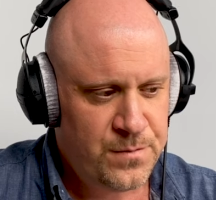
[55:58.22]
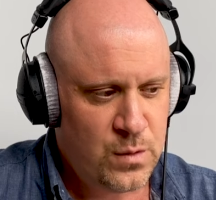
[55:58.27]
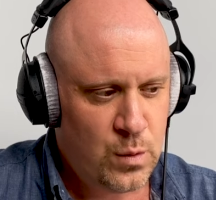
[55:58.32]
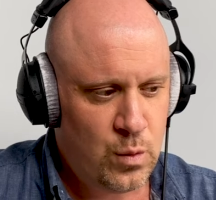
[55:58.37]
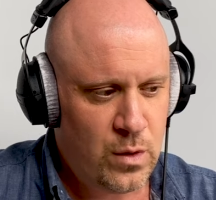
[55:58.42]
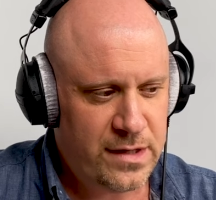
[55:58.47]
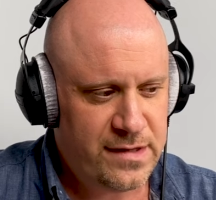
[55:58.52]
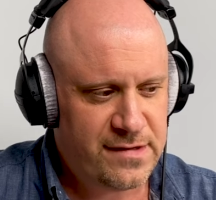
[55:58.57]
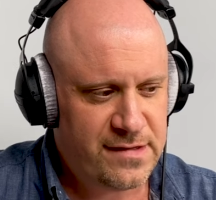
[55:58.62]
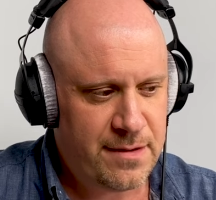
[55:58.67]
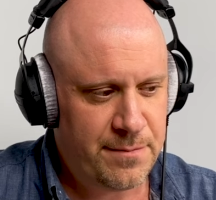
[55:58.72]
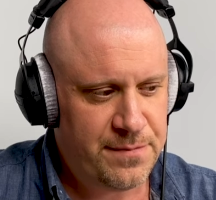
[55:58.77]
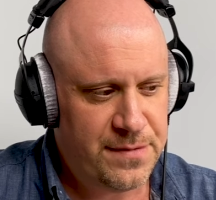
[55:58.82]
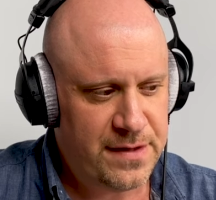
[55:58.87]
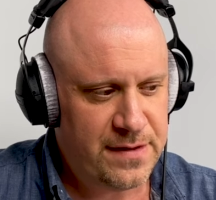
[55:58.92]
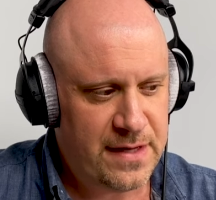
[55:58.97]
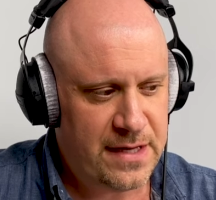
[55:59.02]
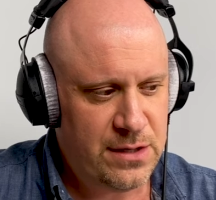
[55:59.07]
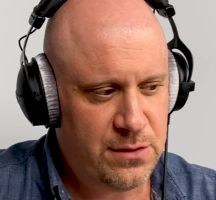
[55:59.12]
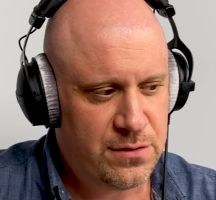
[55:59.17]
what's
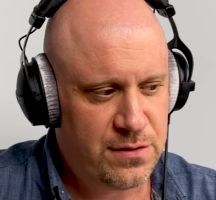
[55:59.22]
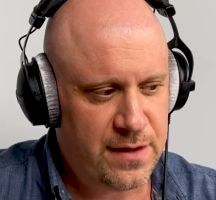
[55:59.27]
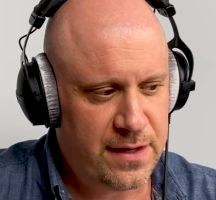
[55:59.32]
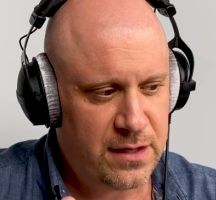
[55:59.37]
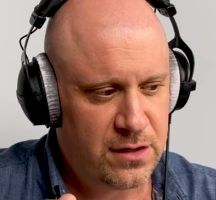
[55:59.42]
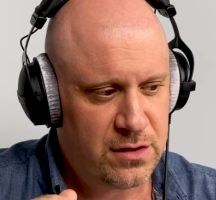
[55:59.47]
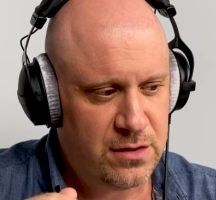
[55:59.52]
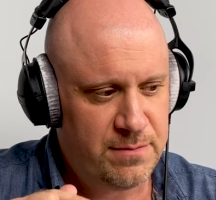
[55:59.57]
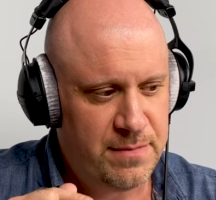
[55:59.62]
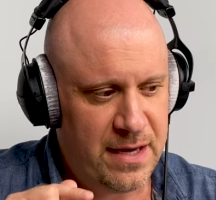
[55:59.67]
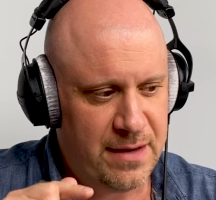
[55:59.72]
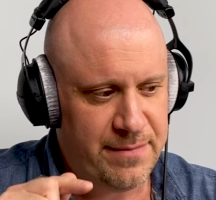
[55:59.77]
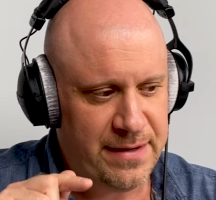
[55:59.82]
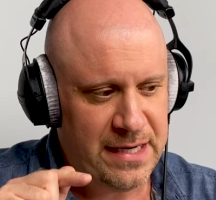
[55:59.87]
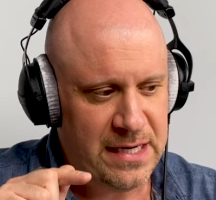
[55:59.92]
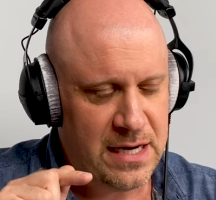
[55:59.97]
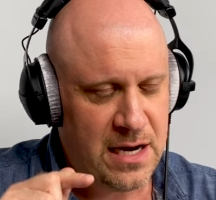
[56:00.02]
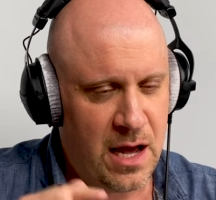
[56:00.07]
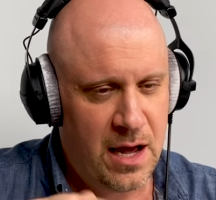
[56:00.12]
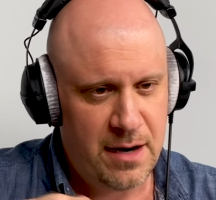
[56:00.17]
something that you think could maybe
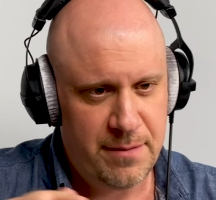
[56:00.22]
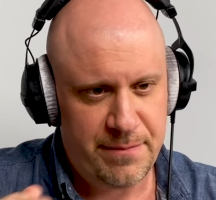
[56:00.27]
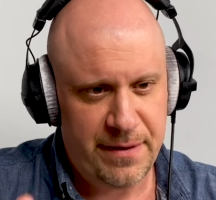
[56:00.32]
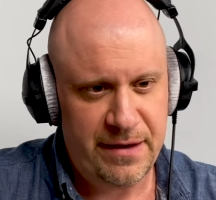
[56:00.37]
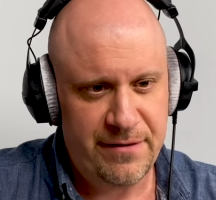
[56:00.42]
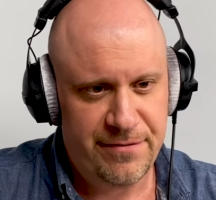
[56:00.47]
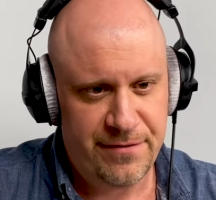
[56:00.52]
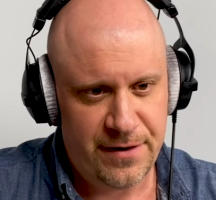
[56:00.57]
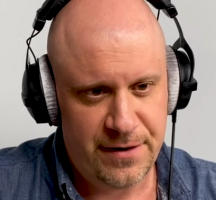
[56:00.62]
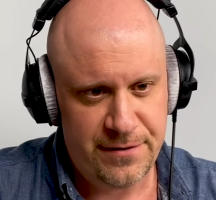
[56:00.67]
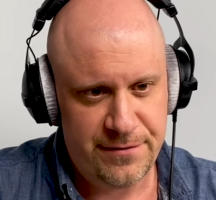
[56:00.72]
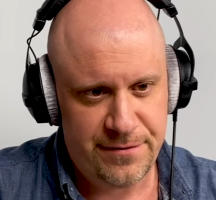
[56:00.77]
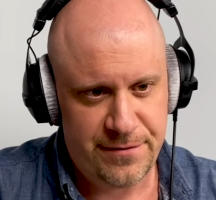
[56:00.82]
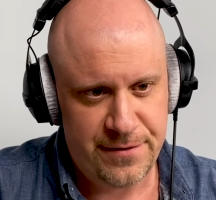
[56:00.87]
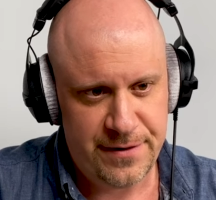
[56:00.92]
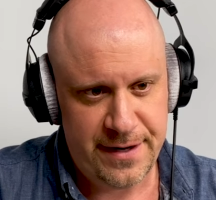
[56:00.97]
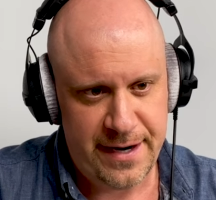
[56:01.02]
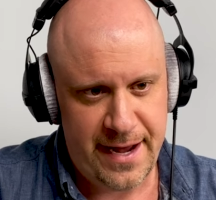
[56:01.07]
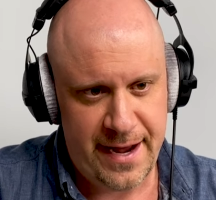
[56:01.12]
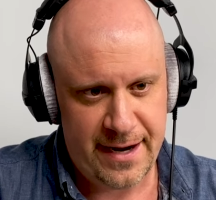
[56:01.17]
not be fun
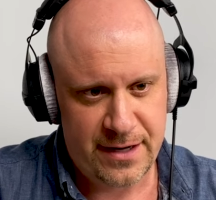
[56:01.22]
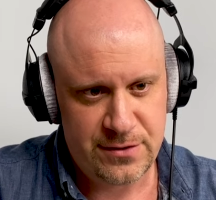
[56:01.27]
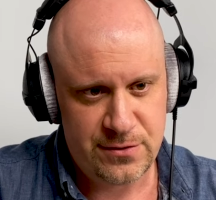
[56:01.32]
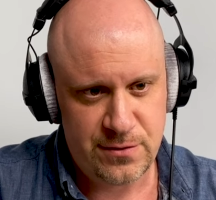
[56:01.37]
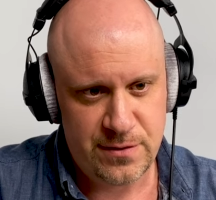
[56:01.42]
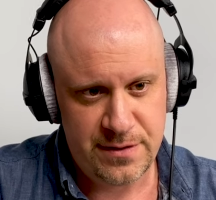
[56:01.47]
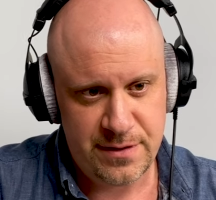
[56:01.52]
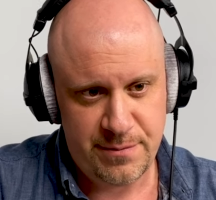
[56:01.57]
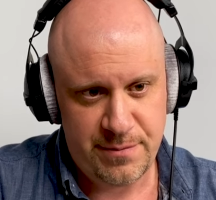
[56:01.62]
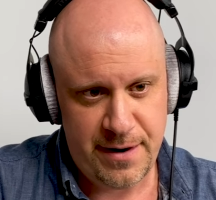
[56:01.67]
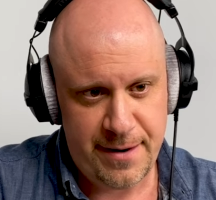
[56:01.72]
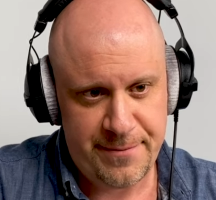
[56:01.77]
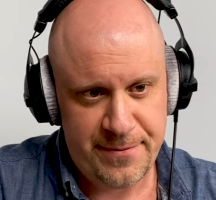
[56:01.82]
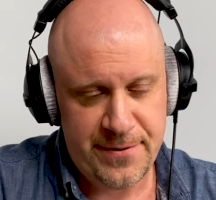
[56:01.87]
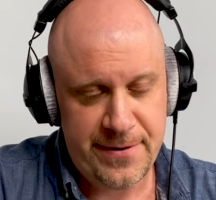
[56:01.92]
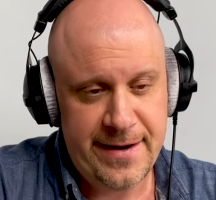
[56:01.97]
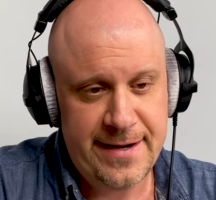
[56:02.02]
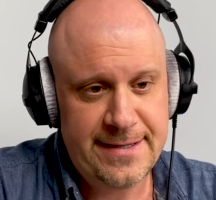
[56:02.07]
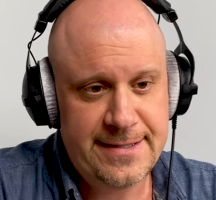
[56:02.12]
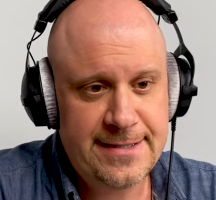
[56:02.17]
for an actor in the
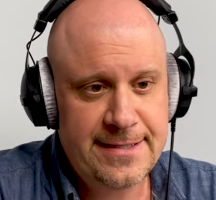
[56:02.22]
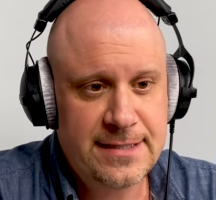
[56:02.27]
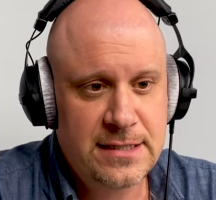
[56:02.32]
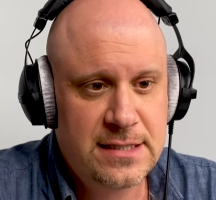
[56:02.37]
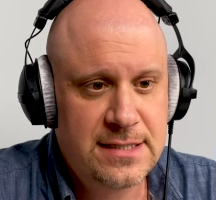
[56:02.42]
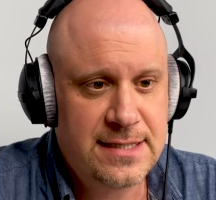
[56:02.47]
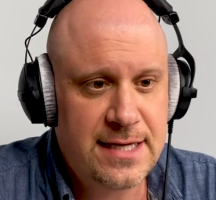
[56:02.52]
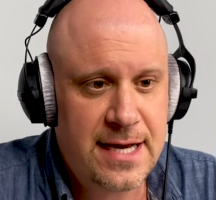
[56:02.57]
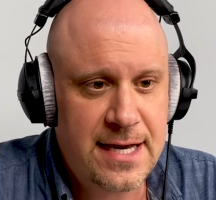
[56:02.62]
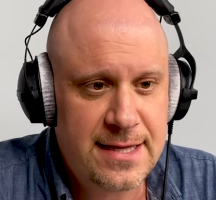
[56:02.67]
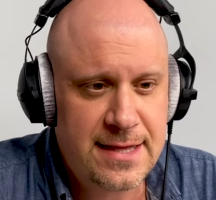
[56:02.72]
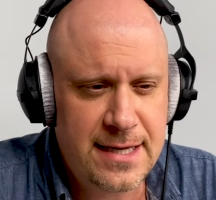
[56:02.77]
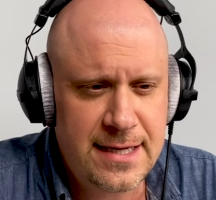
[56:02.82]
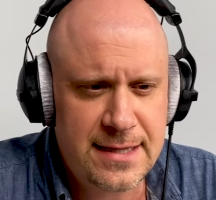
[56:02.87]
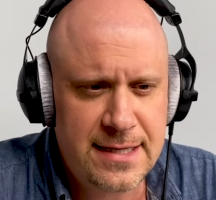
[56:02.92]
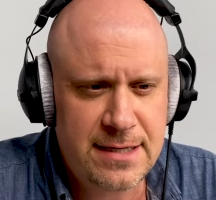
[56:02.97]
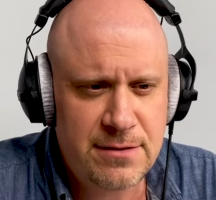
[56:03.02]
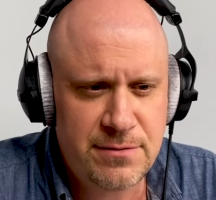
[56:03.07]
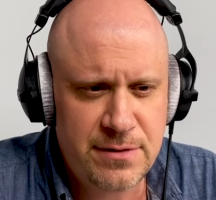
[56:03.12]
preparation? Because I think there